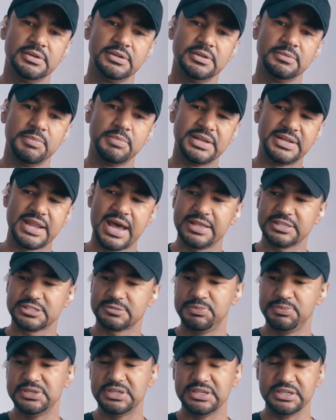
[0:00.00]
By not
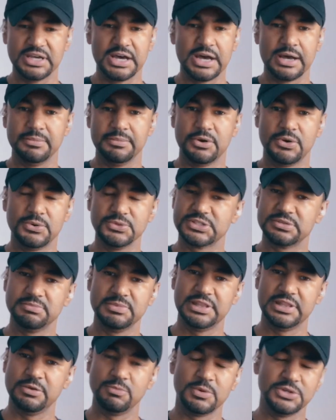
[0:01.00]
speaking up,
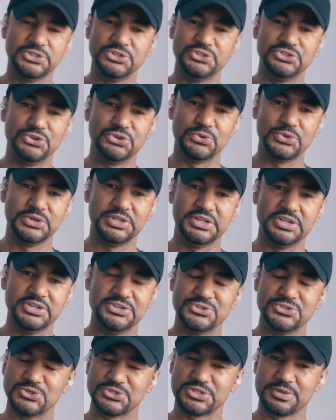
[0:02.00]
ultimately what you're doing
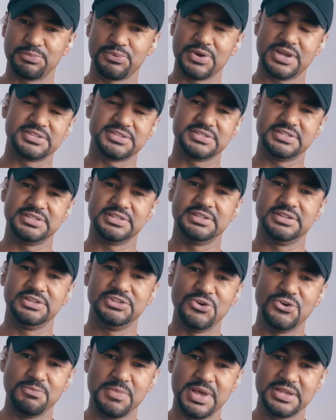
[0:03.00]
is you're suppressing
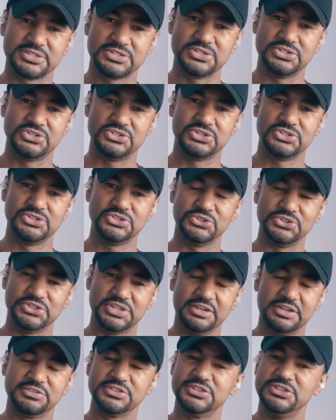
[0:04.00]
your message, your
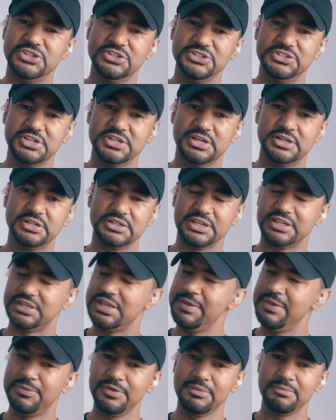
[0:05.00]
gifts, and your tongue. And
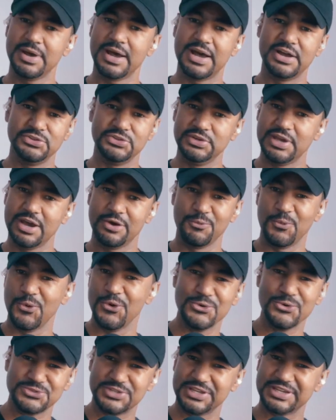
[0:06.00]
keep in mind, you got
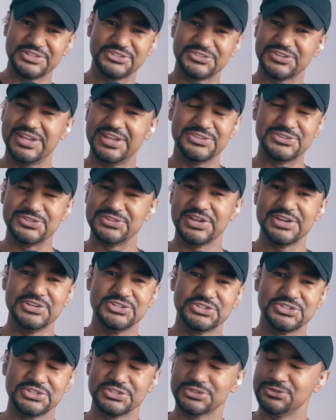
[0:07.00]
words that can change a
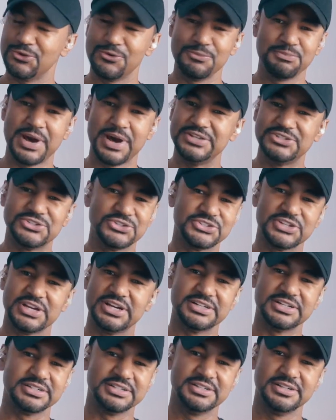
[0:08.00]
nation, so don't bite your tongue.